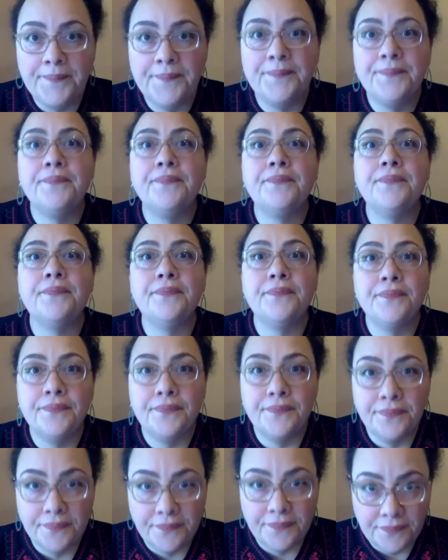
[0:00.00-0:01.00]
have so
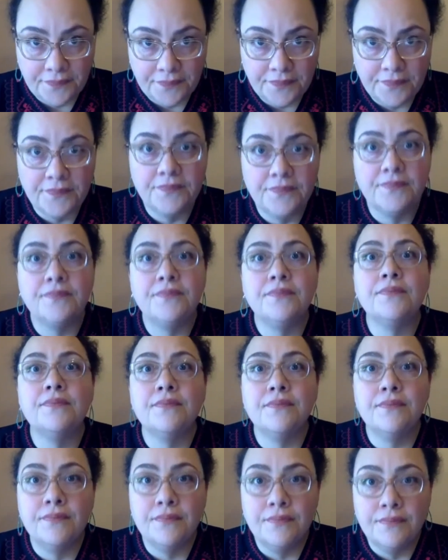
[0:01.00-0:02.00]
much work
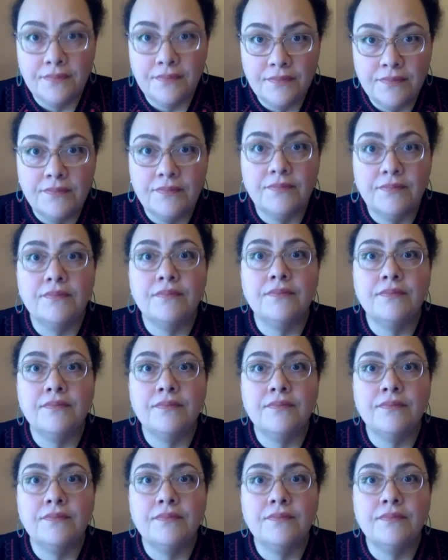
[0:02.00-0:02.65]
to do. We have